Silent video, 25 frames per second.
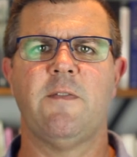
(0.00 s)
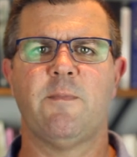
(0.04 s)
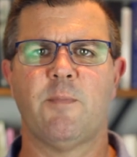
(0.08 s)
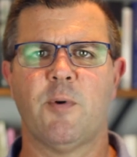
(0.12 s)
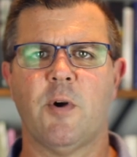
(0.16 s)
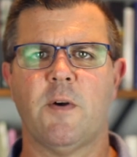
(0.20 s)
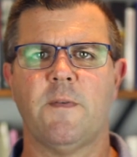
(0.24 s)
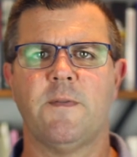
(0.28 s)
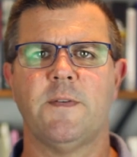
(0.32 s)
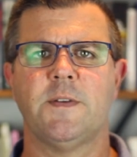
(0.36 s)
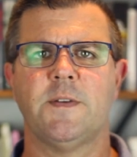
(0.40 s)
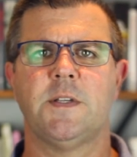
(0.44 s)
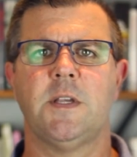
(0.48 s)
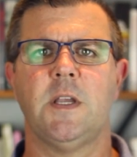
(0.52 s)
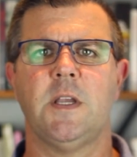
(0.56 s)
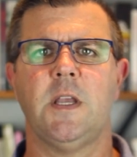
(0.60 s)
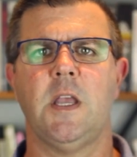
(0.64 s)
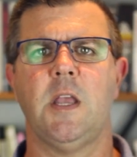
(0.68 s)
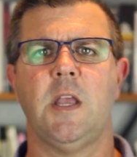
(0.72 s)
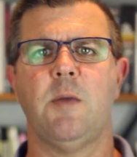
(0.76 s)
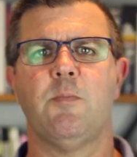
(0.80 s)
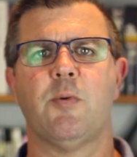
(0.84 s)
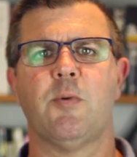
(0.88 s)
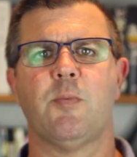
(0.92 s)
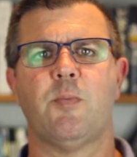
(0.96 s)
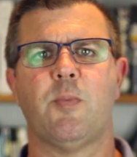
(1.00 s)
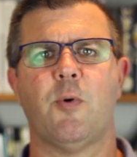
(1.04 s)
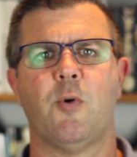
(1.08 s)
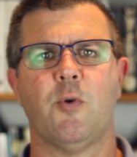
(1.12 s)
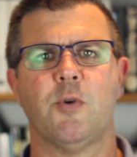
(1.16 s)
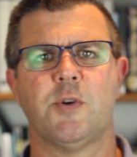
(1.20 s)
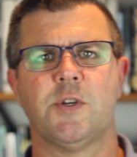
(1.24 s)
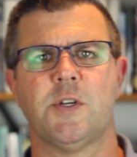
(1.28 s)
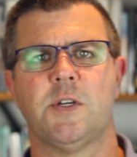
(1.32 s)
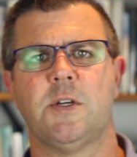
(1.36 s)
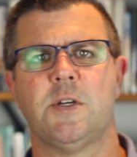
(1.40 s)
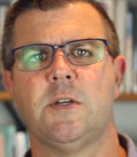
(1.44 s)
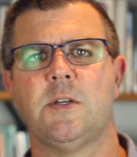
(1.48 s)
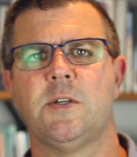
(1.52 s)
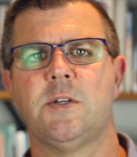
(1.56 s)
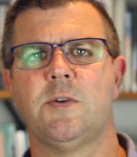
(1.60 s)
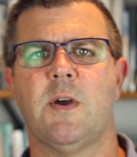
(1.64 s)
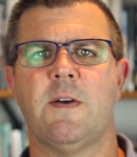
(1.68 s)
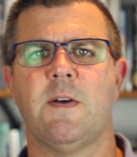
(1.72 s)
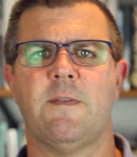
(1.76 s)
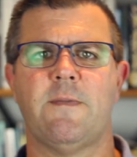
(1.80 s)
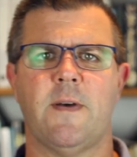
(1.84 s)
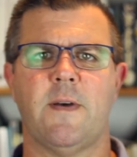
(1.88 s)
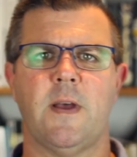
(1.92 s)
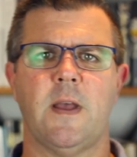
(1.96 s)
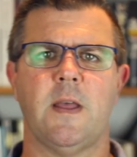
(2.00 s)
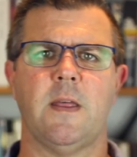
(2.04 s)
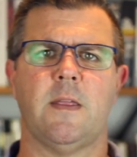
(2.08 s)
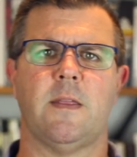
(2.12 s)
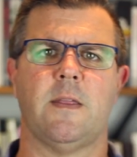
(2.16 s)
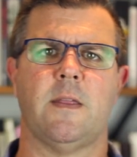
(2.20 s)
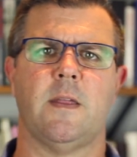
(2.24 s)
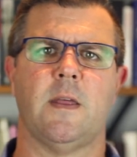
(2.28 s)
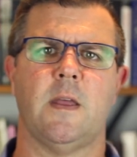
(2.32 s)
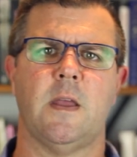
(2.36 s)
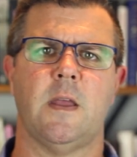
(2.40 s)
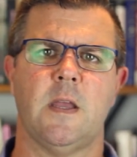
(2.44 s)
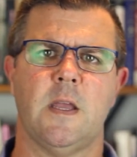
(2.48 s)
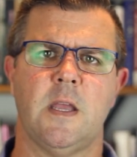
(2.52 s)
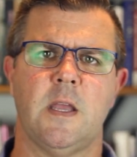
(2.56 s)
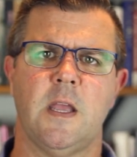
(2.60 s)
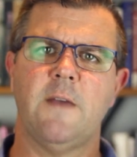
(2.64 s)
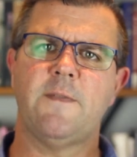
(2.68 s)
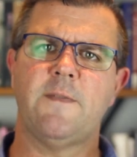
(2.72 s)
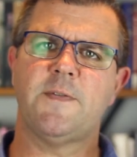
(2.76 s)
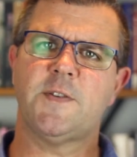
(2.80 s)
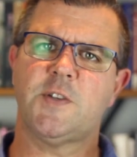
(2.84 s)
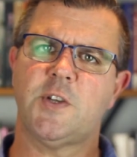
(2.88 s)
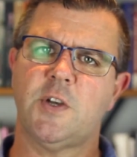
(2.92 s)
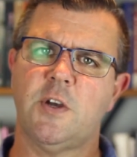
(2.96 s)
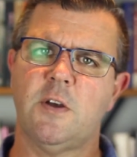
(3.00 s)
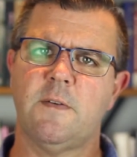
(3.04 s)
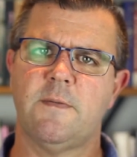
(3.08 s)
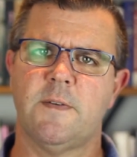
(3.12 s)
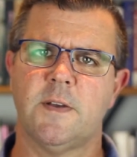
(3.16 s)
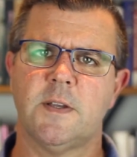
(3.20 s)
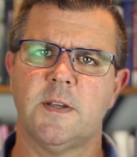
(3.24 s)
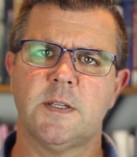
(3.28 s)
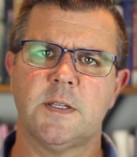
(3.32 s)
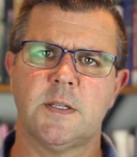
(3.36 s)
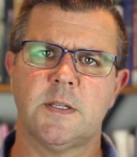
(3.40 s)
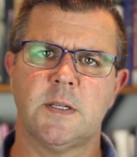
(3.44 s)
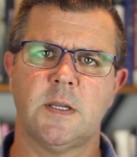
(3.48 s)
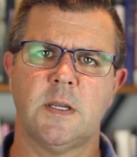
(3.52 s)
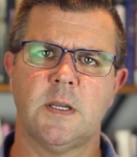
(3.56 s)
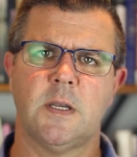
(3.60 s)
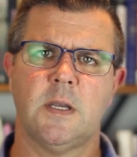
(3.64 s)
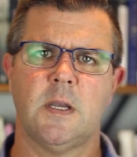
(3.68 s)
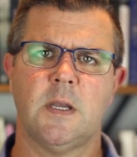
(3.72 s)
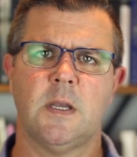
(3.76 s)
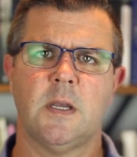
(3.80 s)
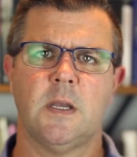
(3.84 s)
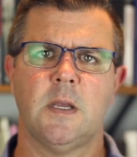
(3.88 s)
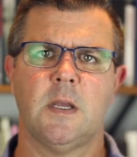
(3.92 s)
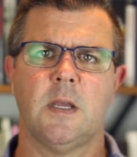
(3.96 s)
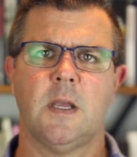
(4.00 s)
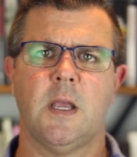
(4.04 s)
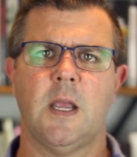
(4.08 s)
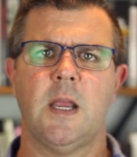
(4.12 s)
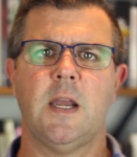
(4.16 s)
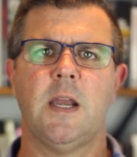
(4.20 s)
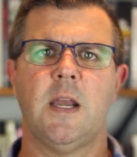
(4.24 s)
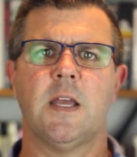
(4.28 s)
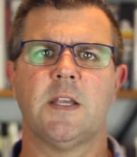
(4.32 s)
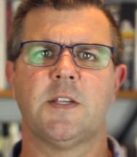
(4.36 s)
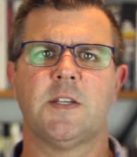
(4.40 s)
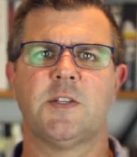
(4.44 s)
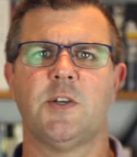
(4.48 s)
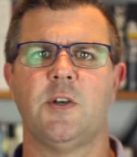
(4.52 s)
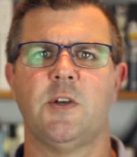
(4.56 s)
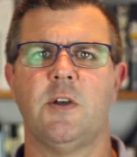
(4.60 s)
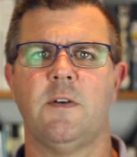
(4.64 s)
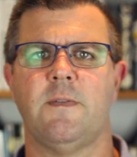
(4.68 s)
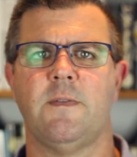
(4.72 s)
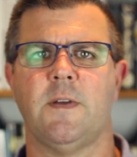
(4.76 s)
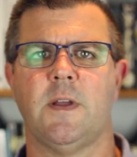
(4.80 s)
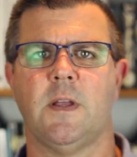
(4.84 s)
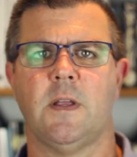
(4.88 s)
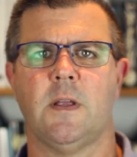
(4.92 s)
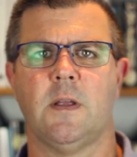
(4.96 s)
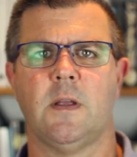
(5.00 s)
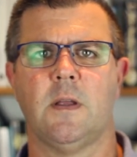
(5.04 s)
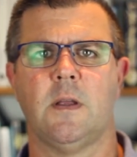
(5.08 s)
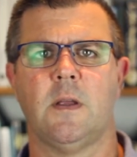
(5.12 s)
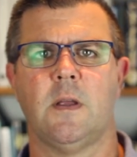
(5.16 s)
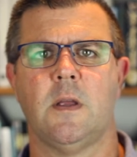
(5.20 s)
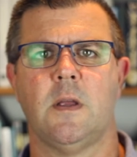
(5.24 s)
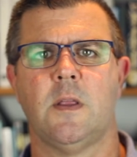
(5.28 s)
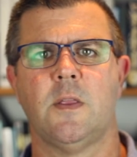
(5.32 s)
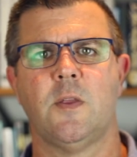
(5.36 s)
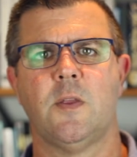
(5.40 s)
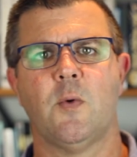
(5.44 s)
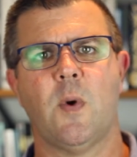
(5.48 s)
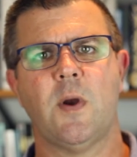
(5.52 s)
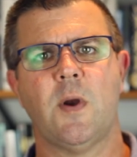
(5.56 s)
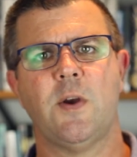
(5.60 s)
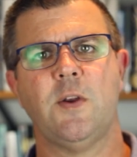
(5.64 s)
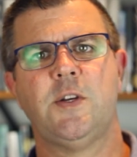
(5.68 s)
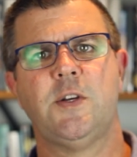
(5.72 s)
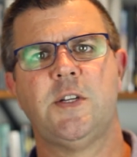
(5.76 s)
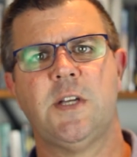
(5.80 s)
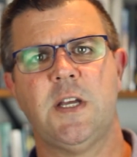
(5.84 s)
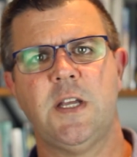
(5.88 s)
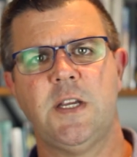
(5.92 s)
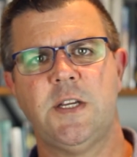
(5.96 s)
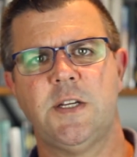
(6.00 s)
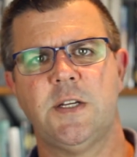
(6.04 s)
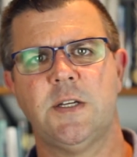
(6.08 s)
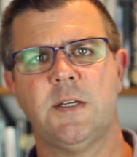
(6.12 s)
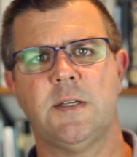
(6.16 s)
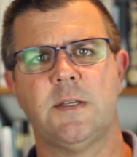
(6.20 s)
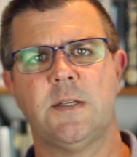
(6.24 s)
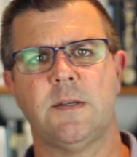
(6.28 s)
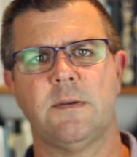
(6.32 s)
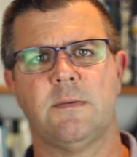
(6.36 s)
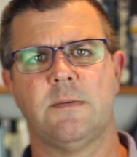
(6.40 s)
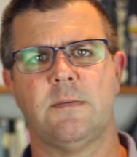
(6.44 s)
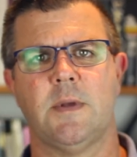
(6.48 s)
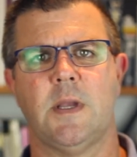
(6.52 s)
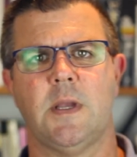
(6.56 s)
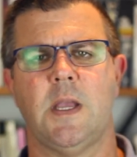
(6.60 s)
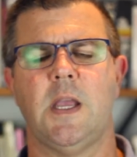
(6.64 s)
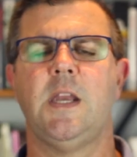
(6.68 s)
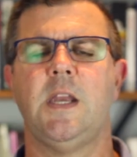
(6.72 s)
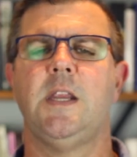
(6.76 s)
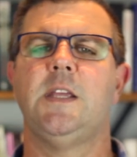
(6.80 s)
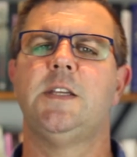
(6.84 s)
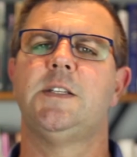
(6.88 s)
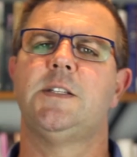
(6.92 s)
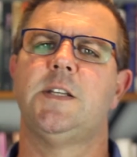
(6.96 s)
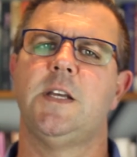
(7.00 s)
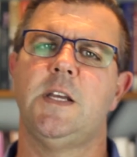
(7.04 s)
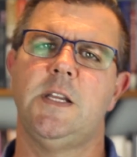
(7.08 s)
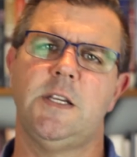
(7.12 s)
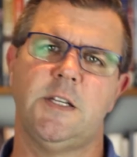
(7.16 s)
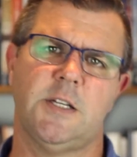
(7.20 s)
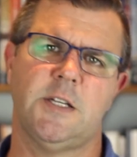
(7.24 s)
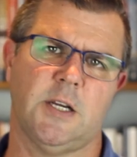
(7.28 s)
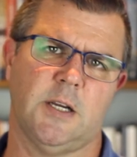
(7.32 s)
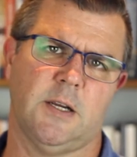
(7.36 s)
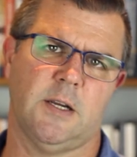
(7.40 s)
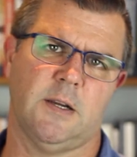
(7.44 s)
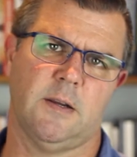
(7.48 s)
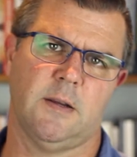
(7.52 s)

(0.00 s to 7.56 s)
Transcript: prophecy, in proportion to our faith. If service, in our serving, the one who teaches in his teaching.